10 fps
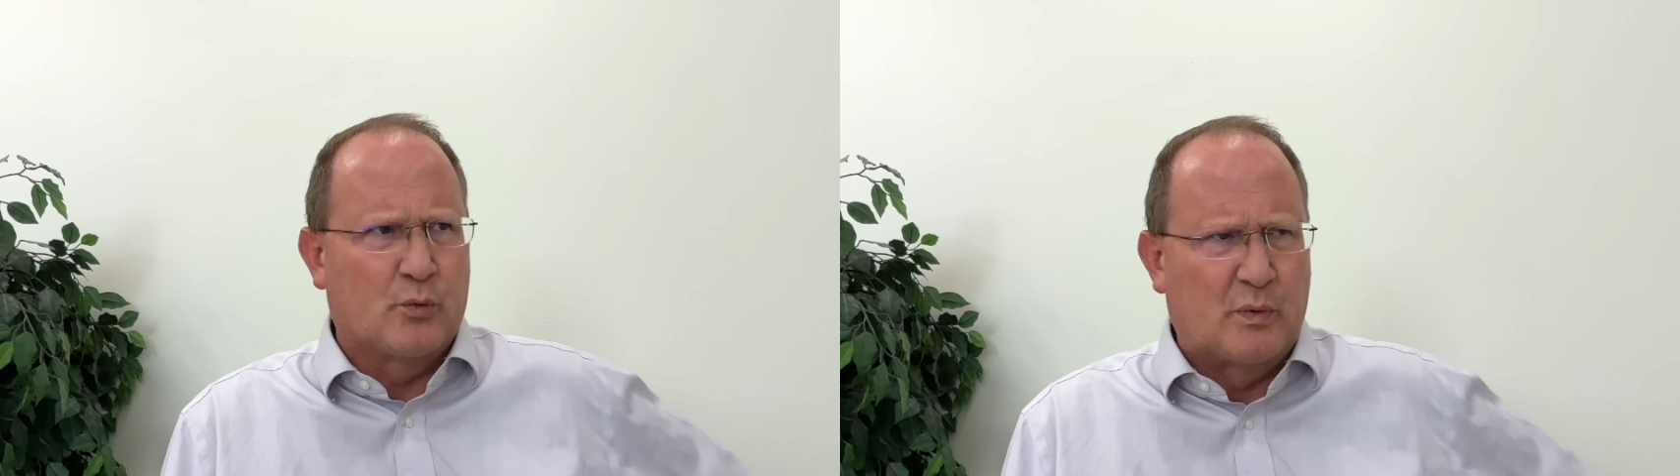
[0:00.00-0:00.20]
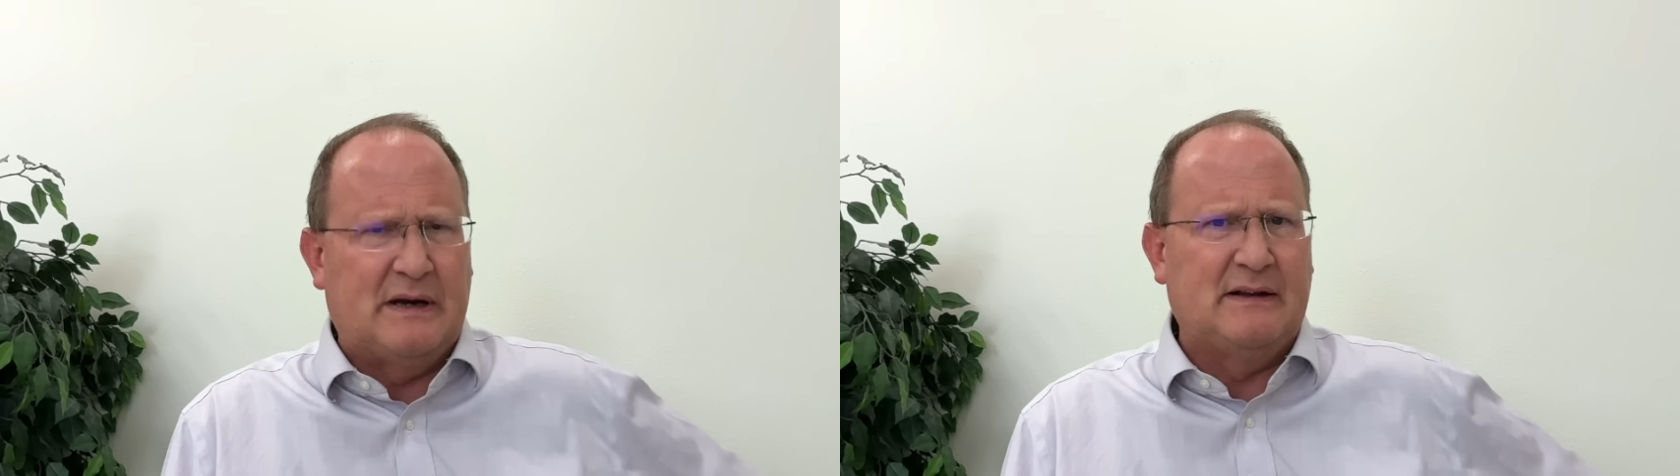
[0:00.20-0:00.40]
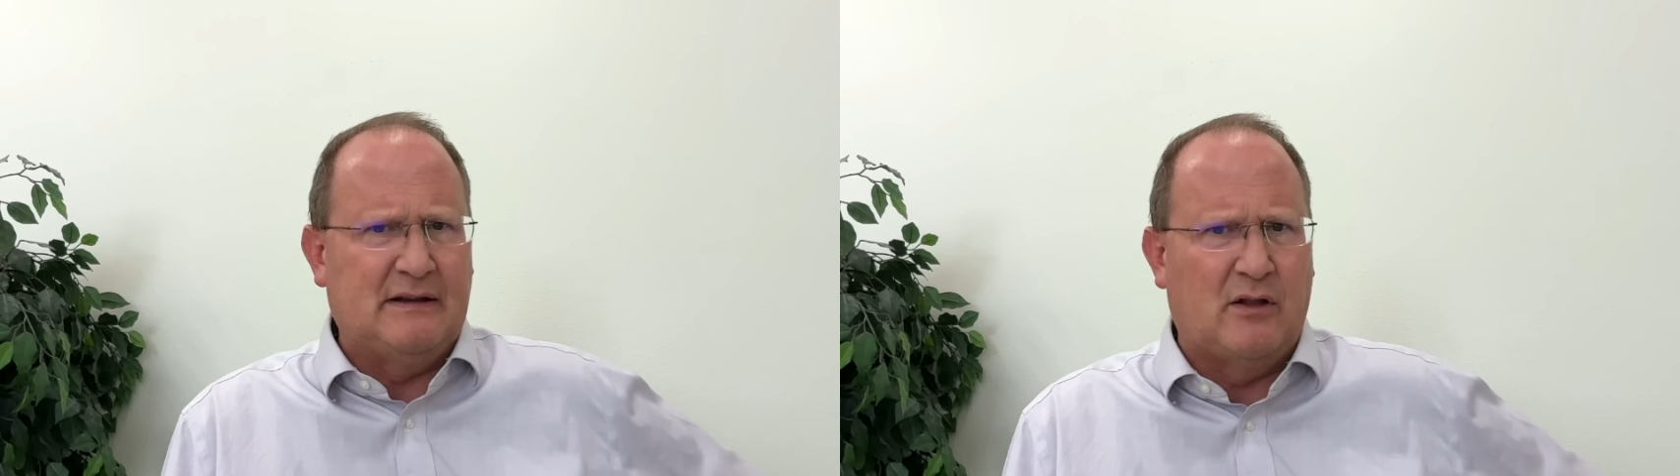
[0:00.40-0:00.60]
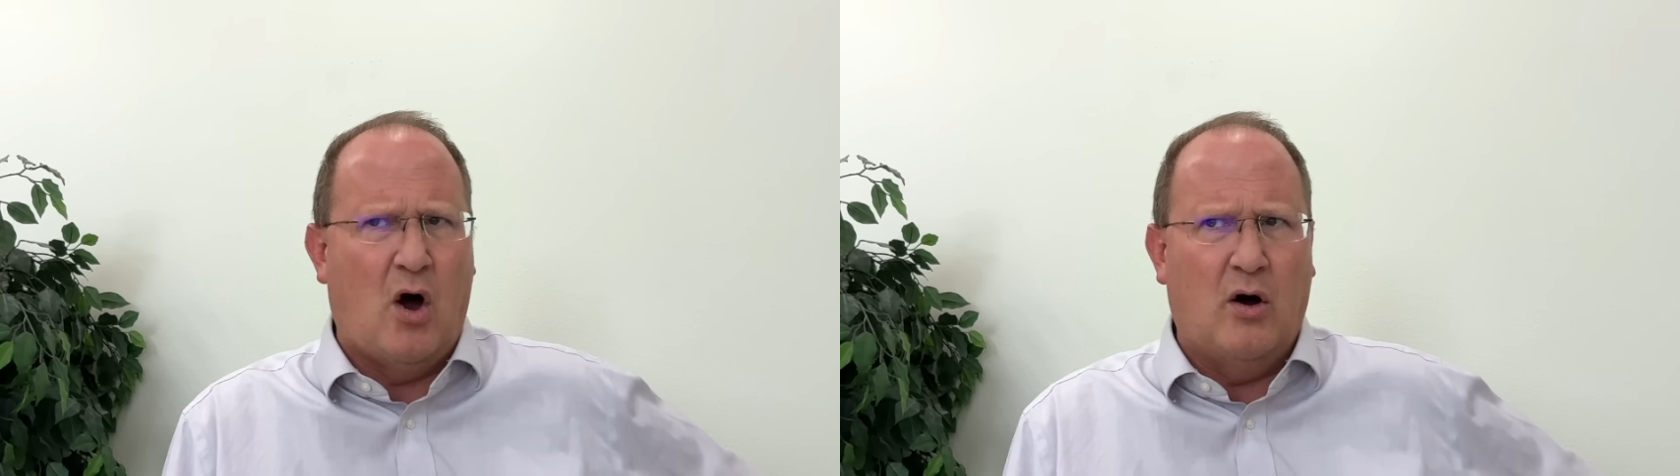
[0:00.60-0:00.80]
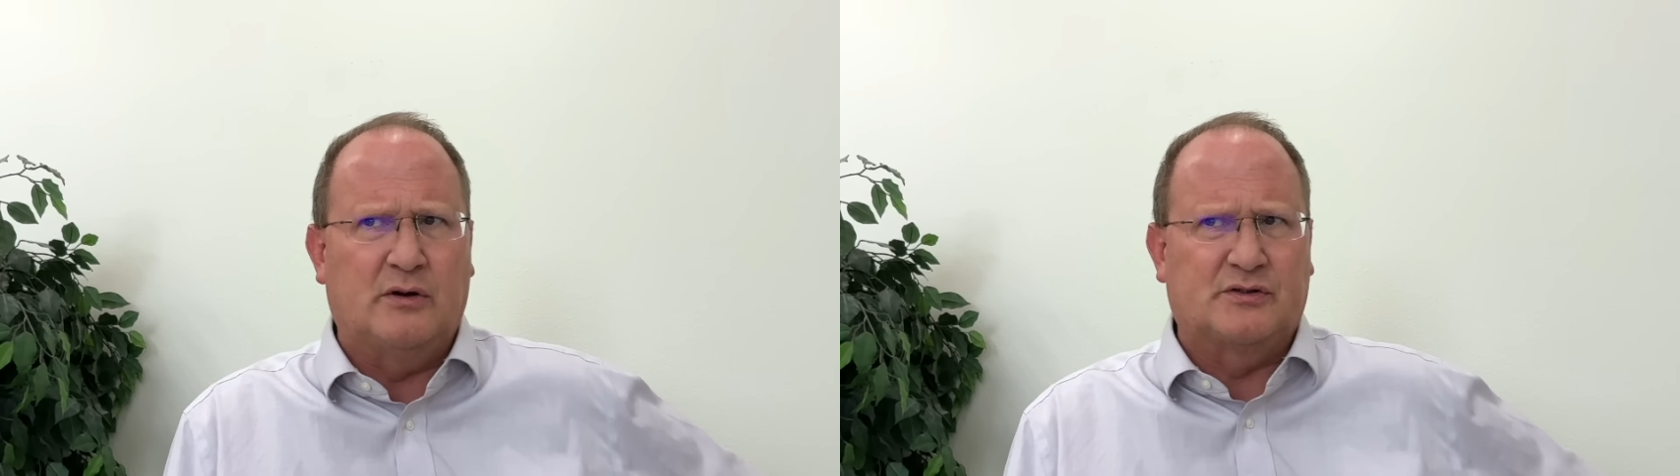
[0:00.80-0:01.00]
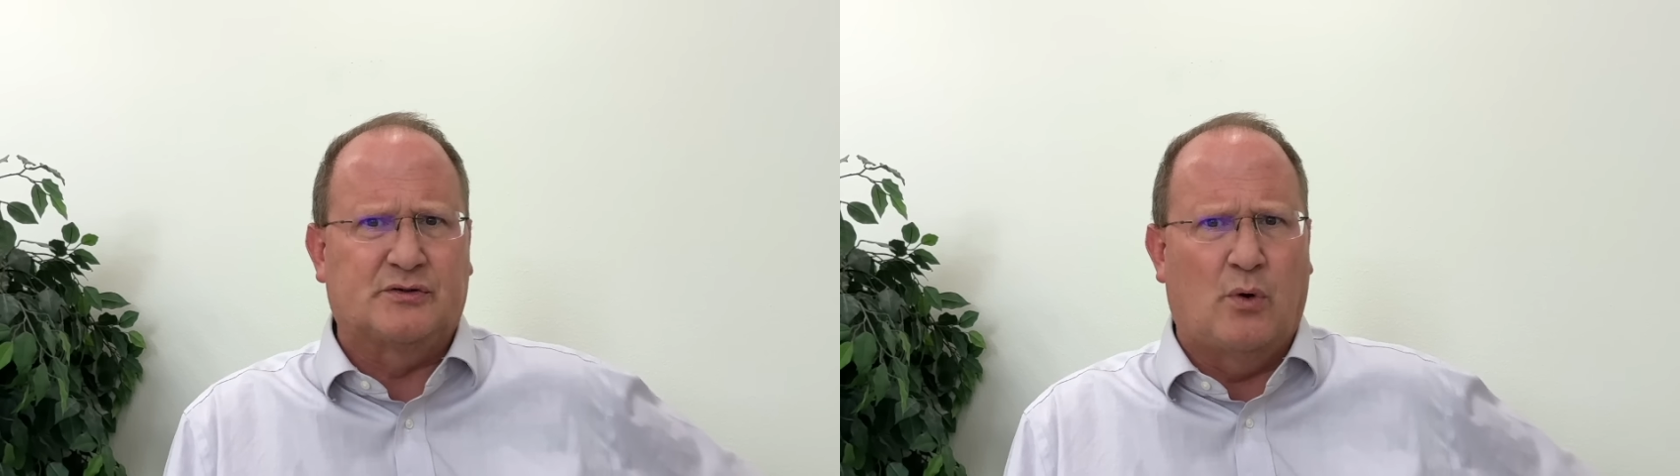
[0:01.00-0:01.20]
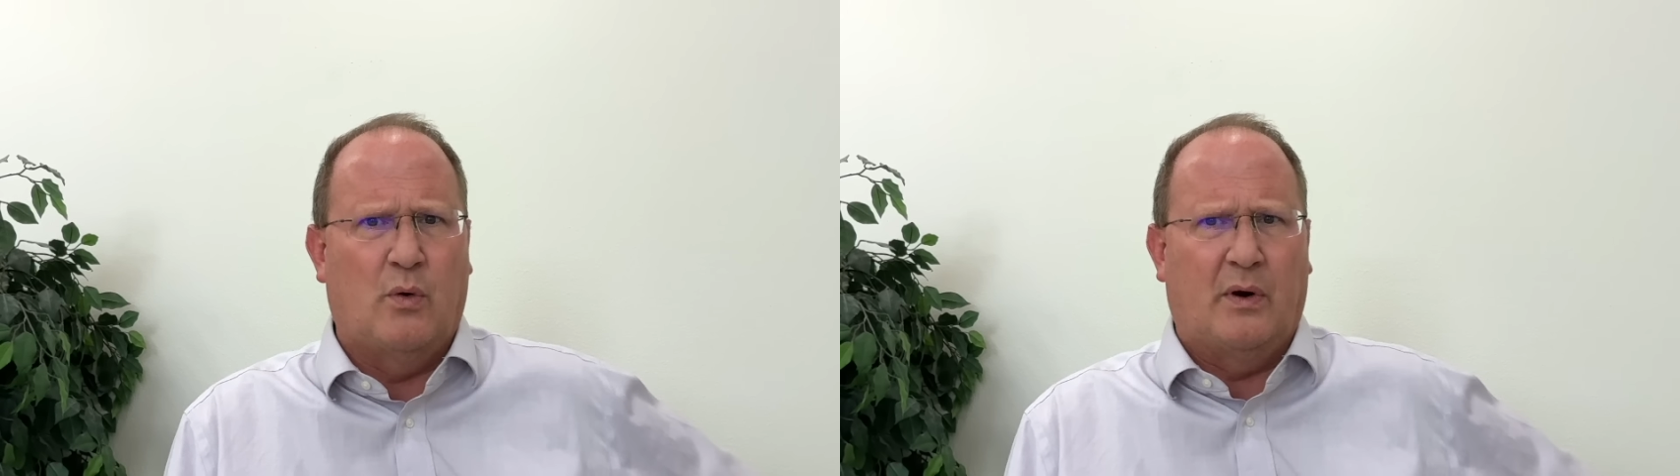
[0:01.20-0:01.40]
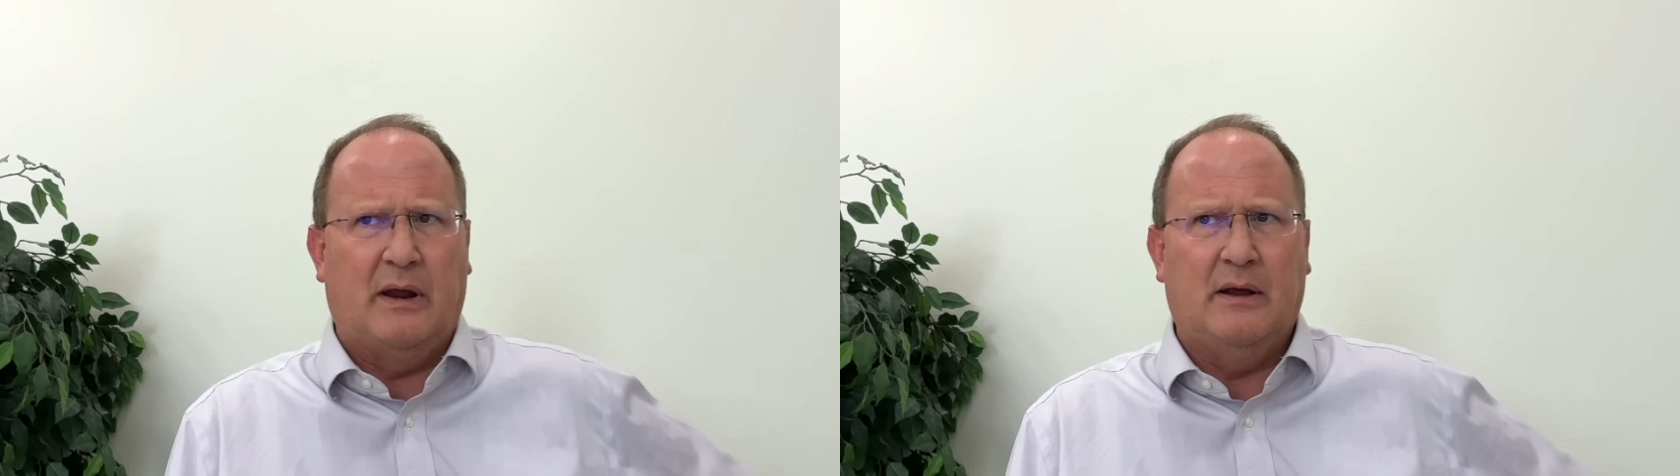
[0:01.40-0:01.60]
really long
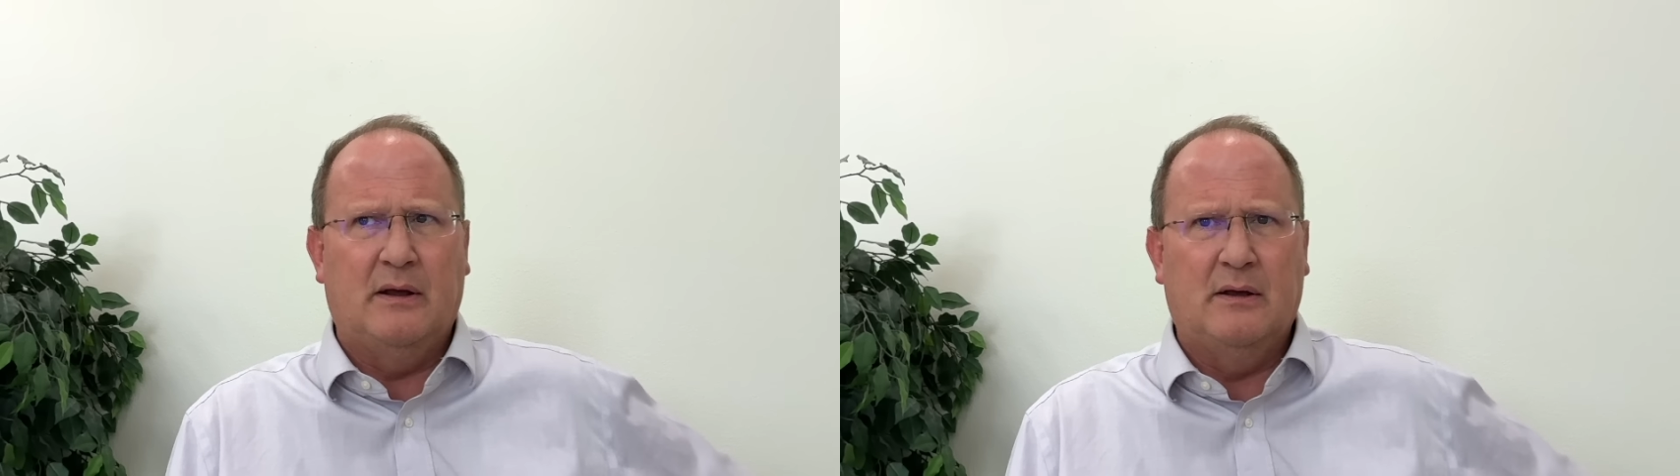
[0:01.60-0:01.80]
story.